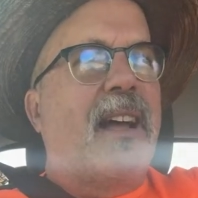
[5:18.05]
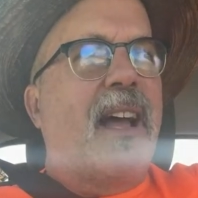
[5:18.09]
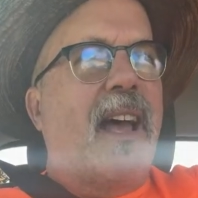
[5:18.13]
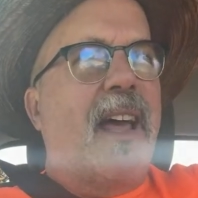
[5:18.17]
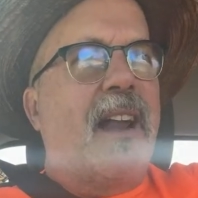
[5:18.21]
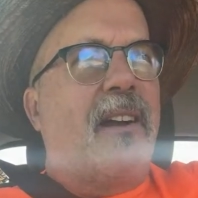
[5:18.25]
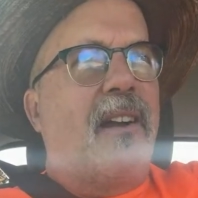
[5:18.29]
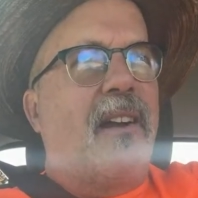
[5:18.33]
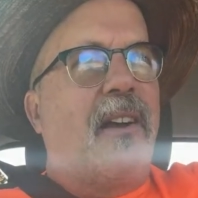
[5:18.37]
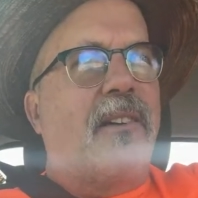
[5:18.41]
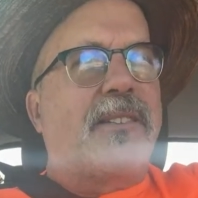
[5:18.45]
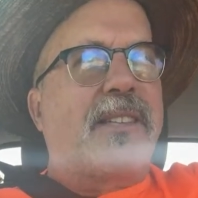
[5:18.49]

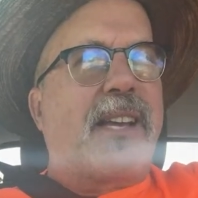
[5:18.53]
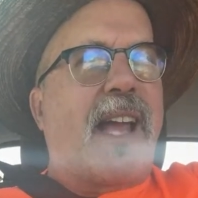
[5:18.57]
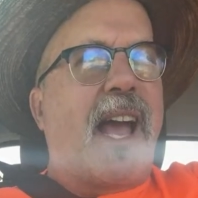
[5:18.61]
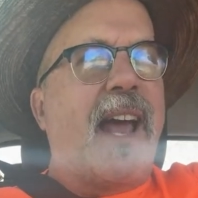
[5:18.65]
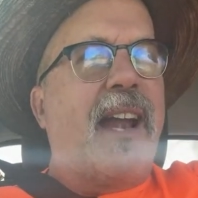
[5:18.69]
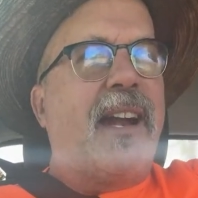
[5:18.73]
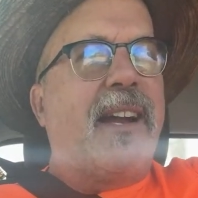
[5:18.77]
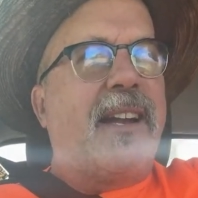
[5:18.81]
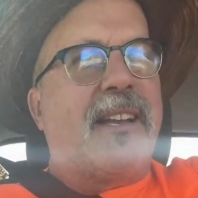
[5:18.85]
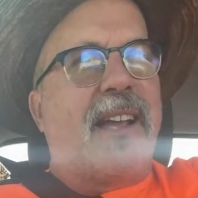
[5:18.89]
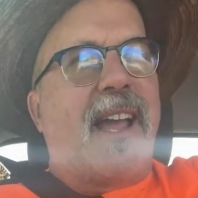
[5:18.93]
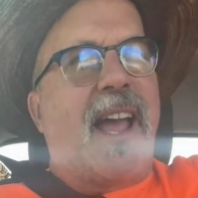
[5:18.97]
I don't know, it's
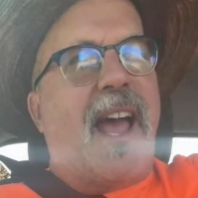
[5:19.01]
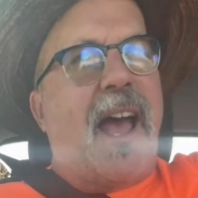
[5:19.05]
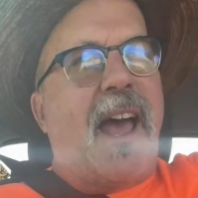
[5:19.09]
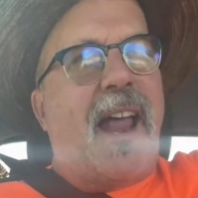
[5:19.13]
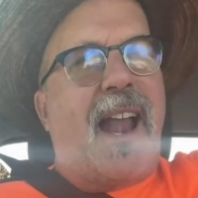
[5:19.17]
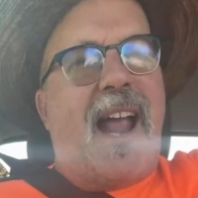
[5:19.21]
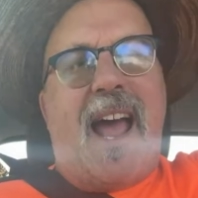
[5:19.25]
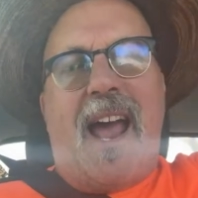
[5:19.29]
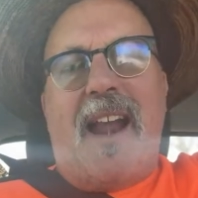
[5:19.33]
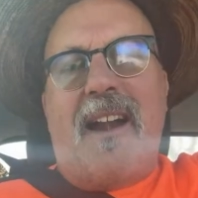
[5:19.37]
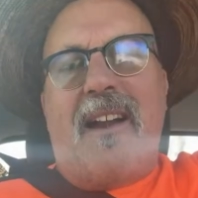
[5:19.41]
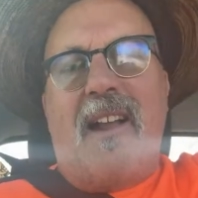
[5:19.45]
kind of,
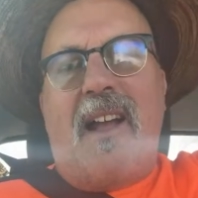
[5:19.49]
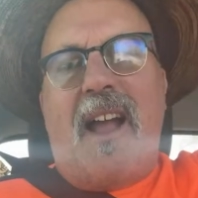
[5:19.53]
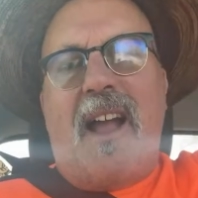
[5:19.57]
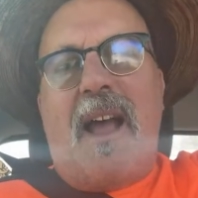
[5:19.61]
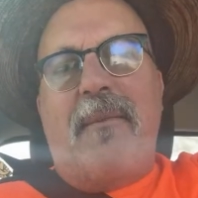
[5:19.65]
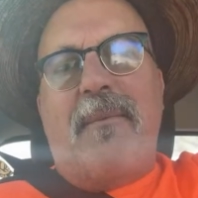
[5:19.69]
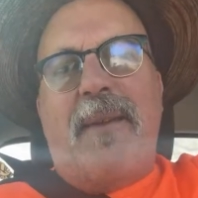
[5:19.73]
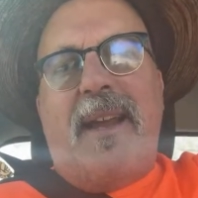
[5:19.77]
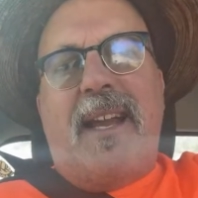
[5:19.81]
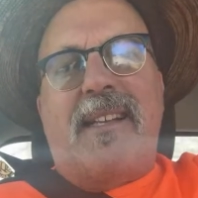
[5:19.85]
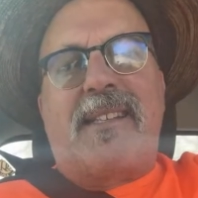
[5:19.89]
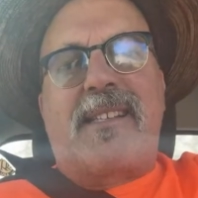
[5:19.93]
I don't know,
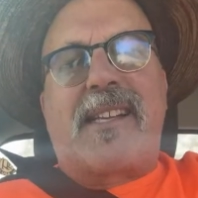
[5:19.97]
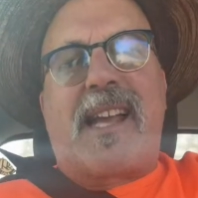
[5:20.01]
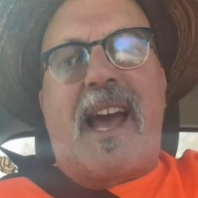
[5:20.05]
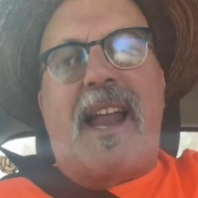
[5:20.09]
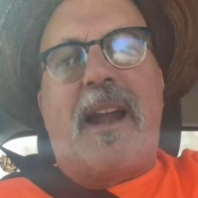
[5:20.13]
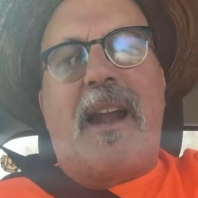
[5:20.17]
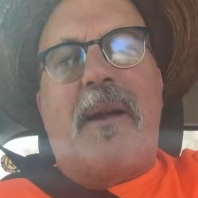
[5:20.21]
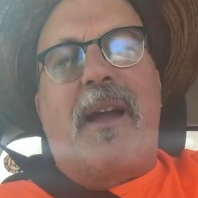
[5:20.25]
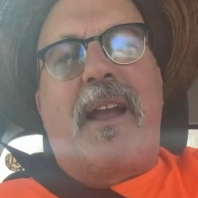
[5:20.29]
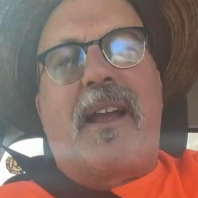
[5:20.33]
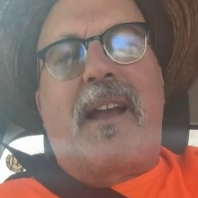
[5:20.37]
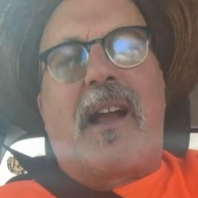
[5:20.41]
I mean, it
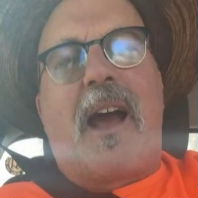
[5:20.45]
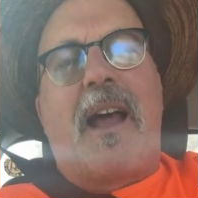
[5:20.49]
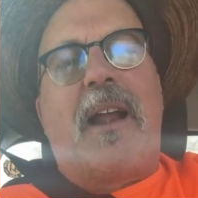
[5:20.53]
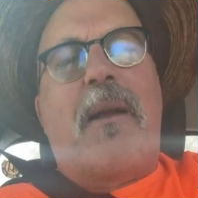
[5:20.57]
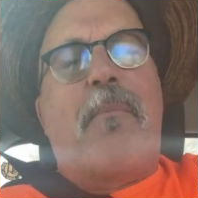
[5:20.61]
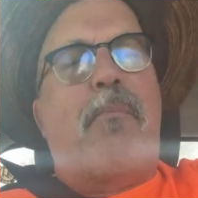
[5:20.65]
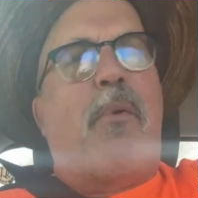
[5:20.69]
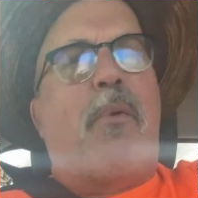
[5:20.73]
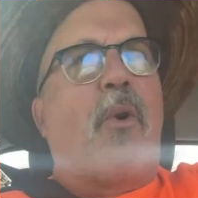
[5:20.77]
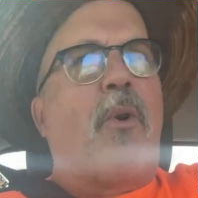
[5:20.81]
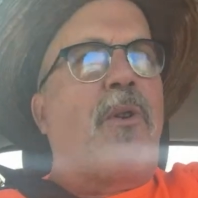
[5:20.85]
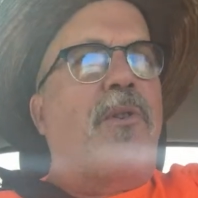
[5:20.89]
kind
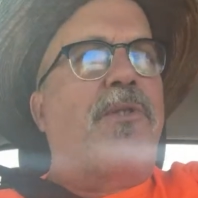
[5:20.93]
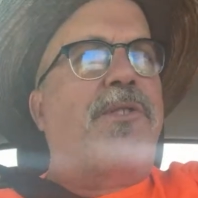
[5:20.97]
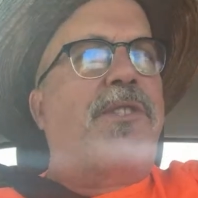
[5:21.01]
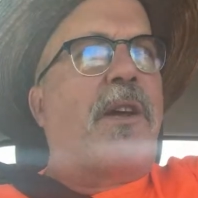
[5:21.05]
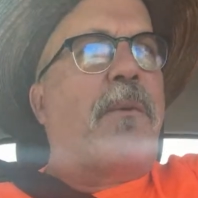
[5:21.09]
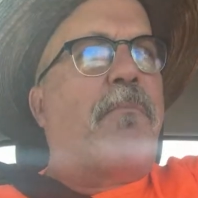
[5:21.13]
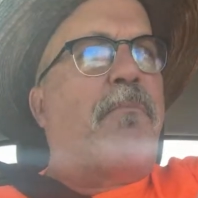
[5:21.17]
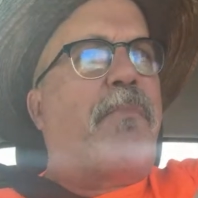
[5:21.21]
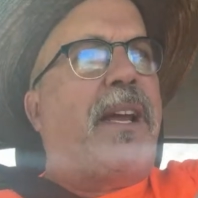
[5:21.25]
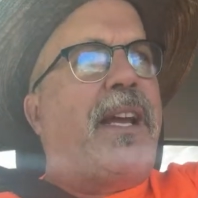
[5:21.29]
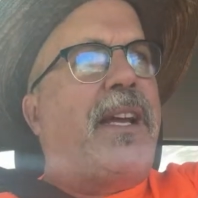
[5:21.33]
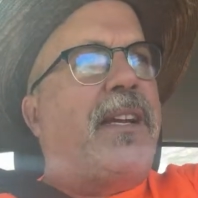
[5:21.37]
of borders
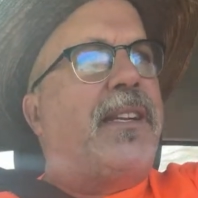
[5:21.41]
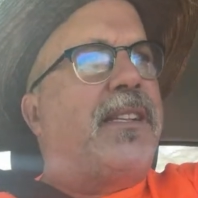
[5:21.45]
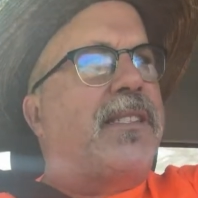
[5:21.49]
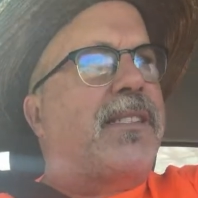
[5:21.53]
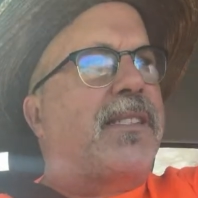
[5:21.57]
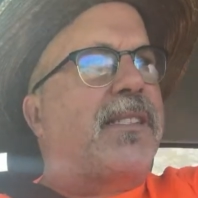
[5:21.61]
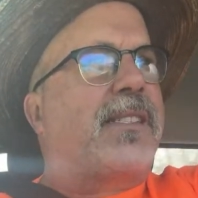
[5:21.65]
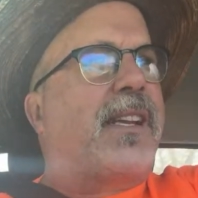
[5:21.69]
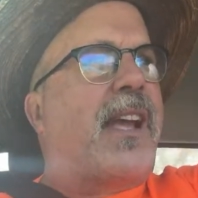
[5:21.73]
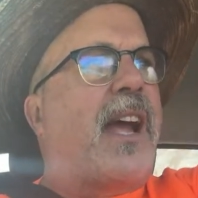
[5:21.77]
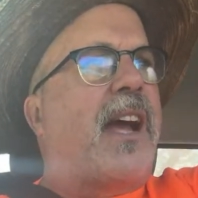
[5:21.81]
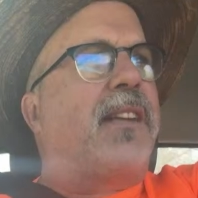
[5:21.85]
on being
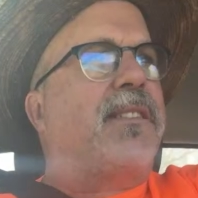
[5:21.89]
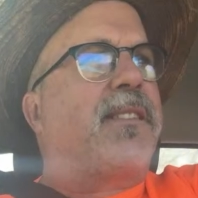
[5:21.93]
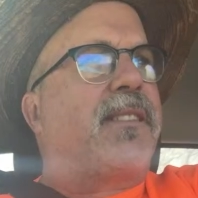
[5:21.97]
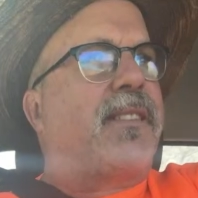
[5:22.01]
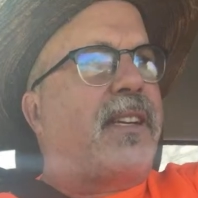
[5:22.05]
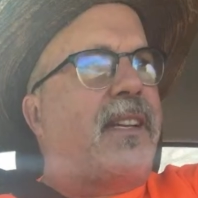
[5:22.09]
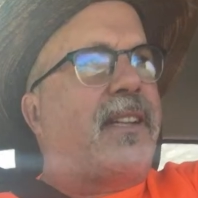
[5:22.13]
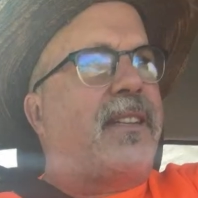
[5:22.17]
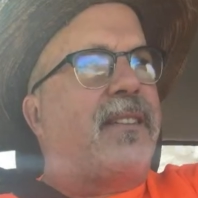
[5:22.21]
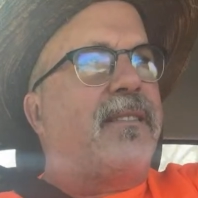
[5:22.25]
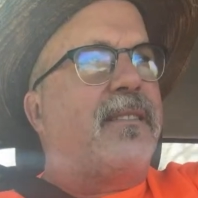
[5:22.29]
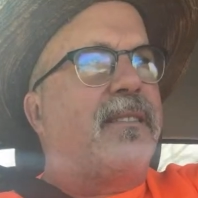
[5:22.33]

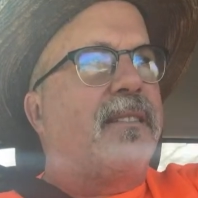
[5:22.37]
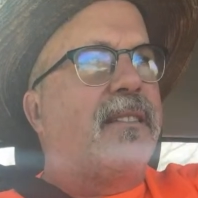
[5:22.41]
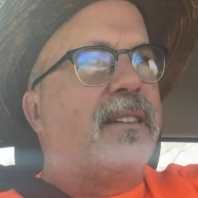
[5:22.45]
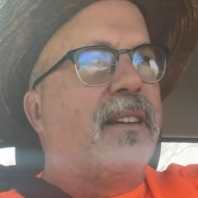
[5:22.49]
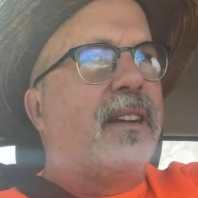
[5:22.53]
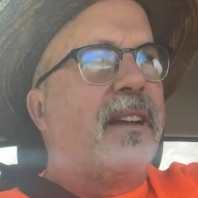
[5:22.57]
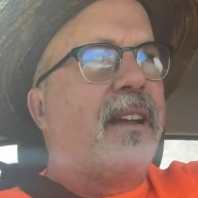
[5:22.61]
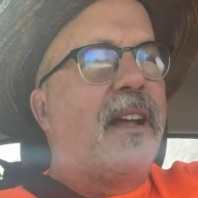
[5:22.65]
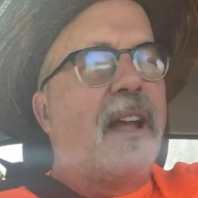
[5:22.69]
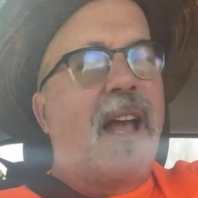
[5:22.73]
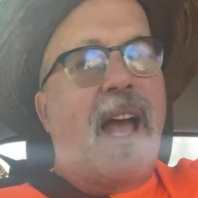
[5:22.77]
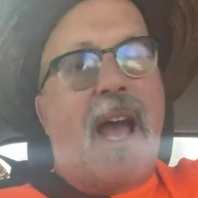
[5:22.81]
disgusting.
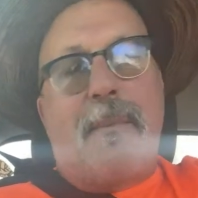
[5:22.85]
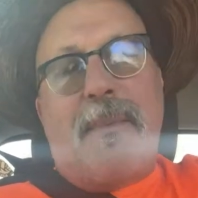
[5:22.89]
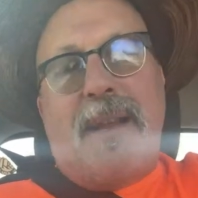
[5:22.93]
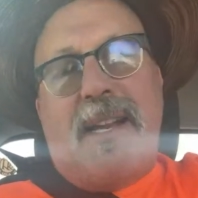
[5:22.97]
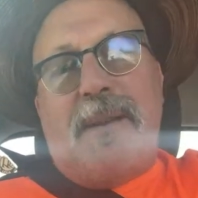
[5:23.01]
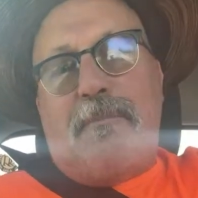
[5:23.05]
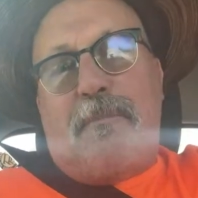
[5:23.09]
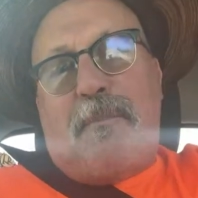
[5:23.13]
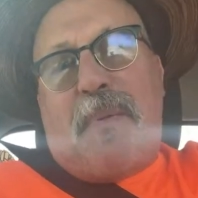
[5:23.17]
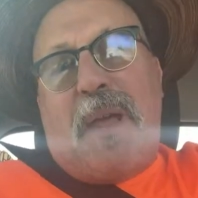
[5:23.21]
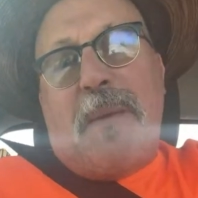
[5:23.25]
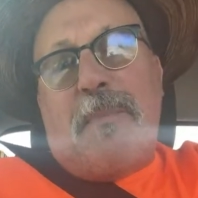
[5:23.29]
I
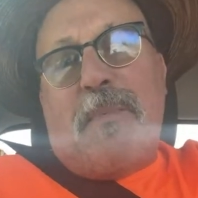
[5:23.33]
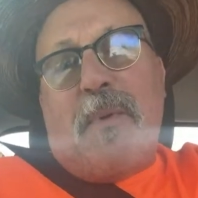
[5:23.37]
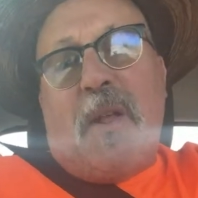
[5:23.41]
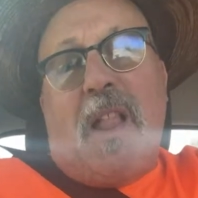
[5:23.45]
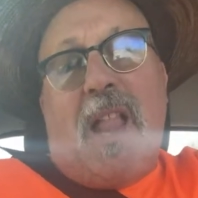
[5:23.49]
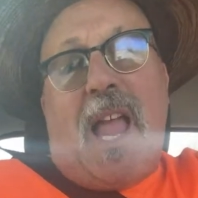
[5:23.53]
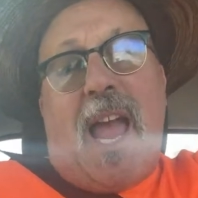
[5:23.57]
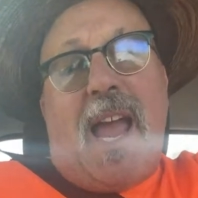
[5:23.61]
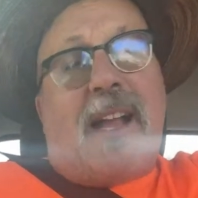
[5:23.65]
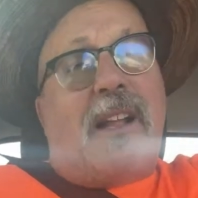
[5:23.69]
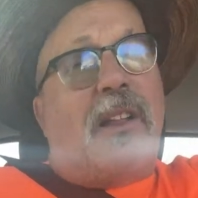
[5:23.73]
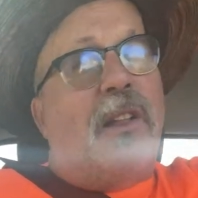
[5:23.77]
mean, people
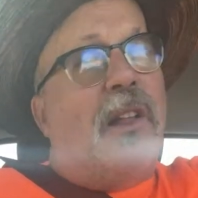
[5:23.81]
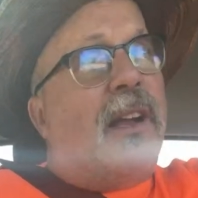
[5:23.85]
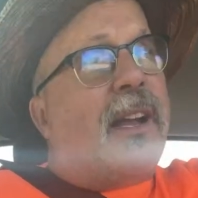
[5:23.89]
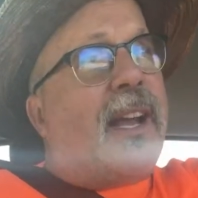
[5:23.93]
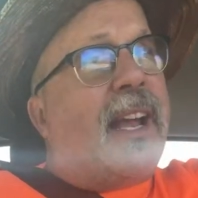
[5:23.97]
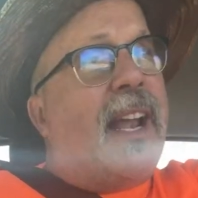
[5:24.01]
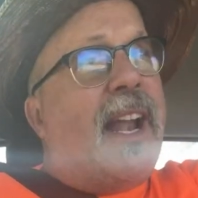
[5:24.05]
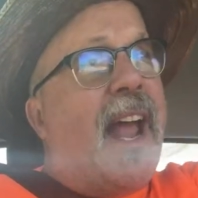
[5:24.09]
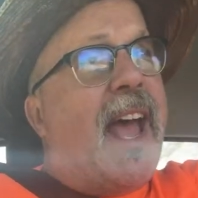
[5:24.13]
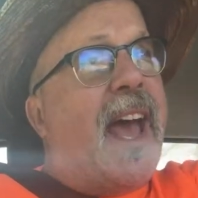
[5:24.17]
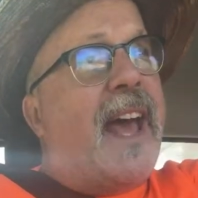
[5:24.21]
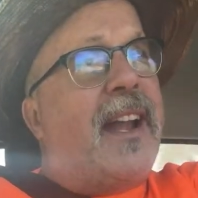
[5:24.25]
like
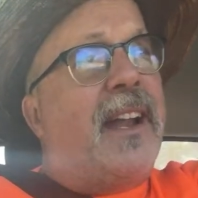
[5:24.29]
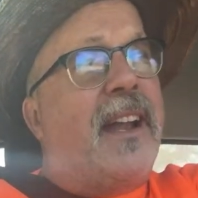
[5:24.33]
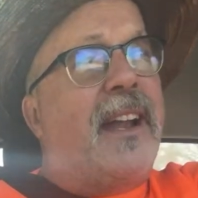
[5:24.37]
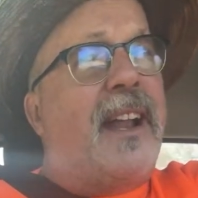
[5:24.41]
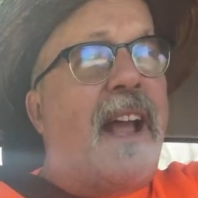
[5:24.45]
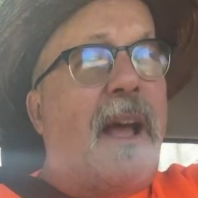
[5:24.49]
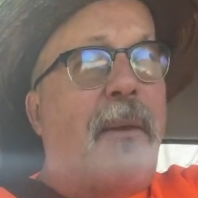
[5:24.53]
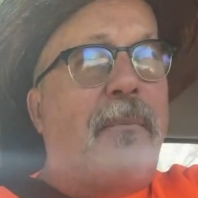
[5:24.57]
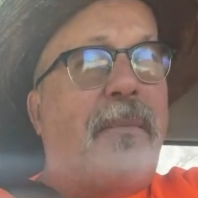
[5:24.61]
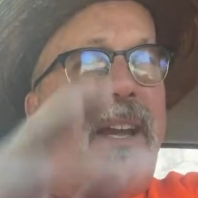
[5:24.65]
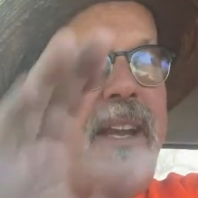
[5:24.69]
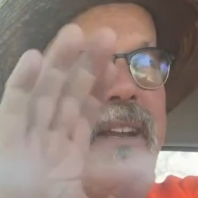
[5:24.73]
looking at it.
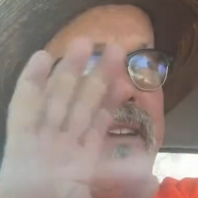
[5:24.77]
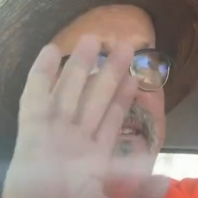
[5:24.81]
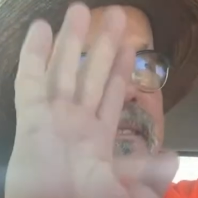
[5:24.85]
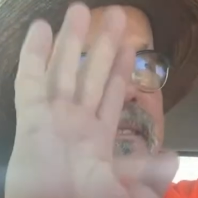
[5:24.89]
I mean,